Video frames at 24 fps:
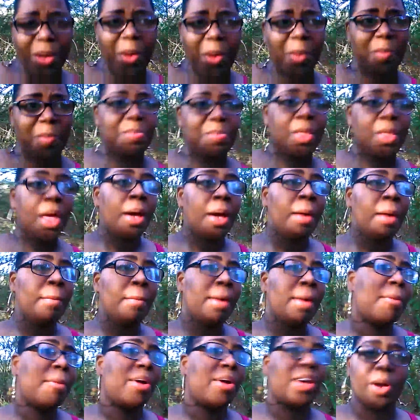So,
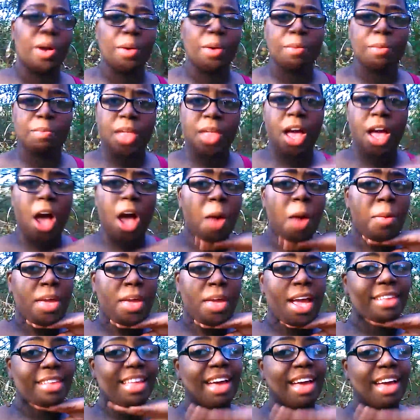but I'm going to go. I hope
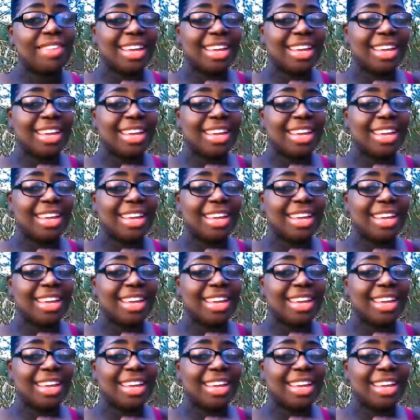you guys